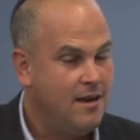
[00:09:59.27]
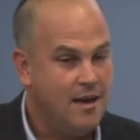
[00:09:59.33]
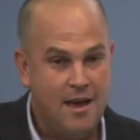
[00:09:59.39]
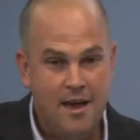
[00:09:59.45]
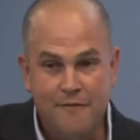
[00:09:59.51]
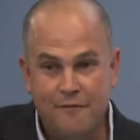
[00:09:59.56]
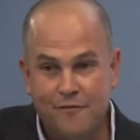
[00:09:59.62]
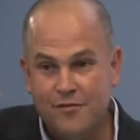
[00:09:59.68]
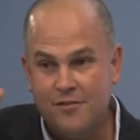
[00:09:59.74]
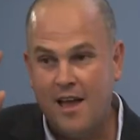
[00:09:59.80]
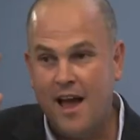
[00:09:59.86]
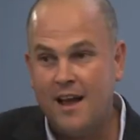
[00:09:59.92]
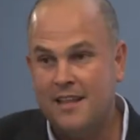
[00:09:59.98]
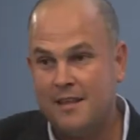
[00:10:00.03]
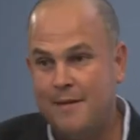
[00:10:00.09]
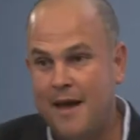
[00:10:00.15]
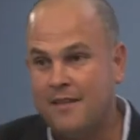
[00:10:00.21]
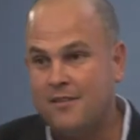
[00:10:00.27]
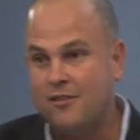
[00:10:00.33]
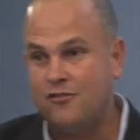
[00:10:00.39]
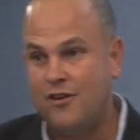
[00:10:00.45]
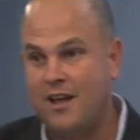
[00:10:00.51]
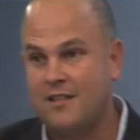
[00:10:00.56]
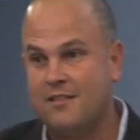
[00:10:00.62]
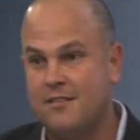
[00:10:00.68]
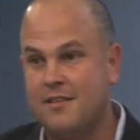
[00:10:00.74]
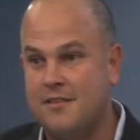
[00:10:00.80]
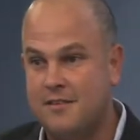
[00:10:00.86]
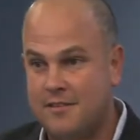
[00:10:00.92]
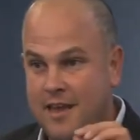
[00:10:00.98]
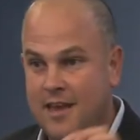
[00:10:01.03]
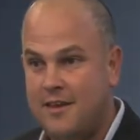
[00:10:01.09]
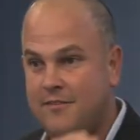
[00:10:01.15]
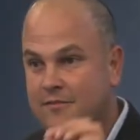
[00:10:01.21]
If Zionism has a chance to
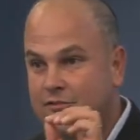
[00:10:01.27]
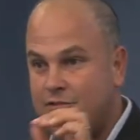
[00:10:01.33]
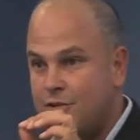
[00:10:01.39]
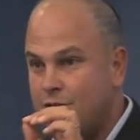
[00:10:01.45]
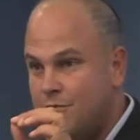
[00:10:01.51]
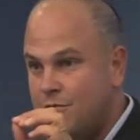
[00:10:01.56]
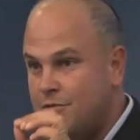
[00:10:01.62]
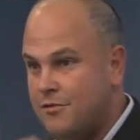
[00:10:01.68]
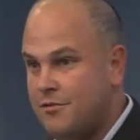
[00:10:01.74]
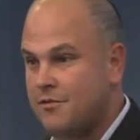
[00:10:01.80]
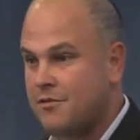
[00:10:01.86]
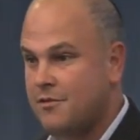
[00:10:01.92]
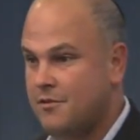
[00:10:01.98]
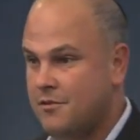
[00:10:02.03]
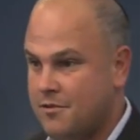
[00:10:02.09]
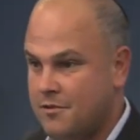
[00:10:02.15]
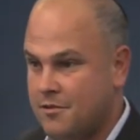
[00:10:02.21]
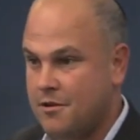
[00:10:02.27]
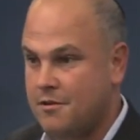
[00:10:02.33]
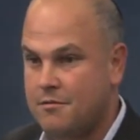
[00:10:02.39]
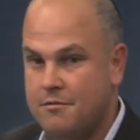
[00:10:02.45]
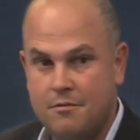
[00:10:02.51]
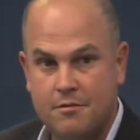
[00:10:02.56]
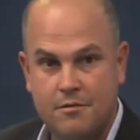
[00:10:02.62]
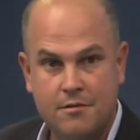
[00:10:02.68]
save Jews, so